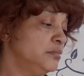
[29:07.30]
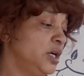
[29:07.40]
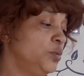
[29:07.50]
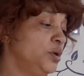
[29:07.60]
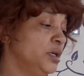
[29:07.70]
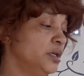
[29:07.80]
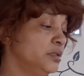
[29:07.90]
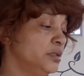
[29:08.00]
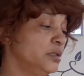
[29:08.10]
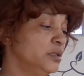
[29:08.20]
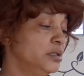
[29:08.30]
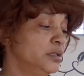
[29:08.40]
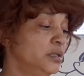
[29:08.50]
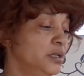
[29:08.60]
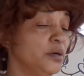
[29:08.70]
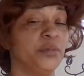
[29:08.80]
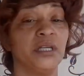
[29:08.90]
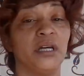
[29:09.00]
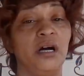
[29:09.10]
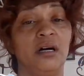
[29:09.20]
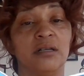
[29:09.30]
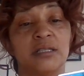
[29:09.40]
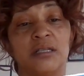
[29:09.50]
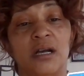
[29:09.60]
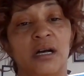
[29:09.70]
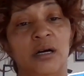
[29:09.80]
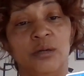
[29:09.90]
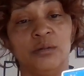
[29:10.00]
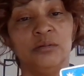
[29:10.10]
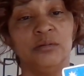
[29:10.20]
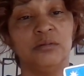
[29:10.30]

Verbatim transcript: About what? Her being an all-star hoe.